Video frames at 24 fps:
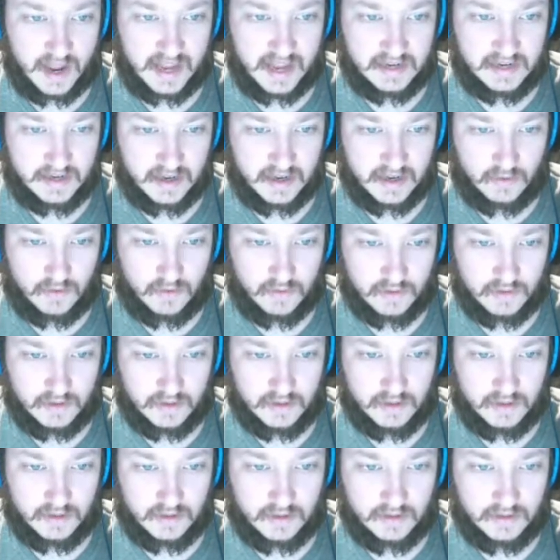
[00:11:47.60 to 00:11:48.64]
no. Get him to
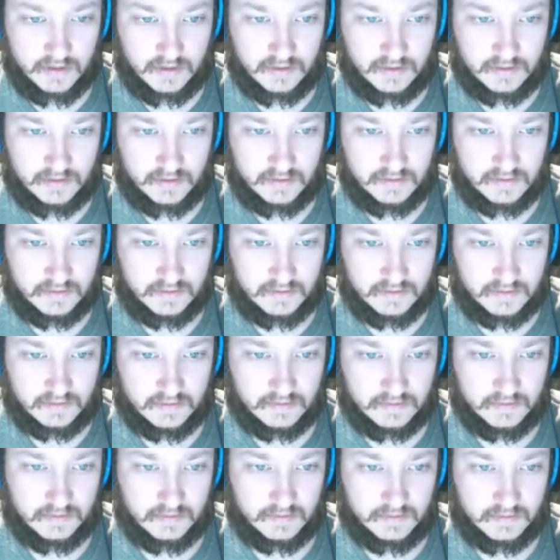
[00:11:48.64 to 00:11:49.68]
use rest again.
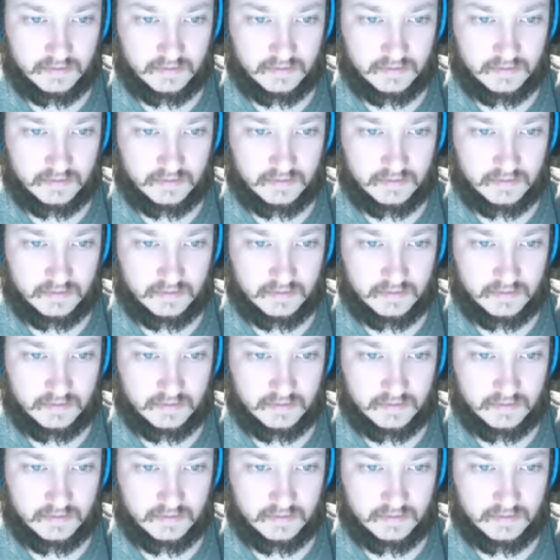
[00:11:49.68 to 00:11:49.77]
Well,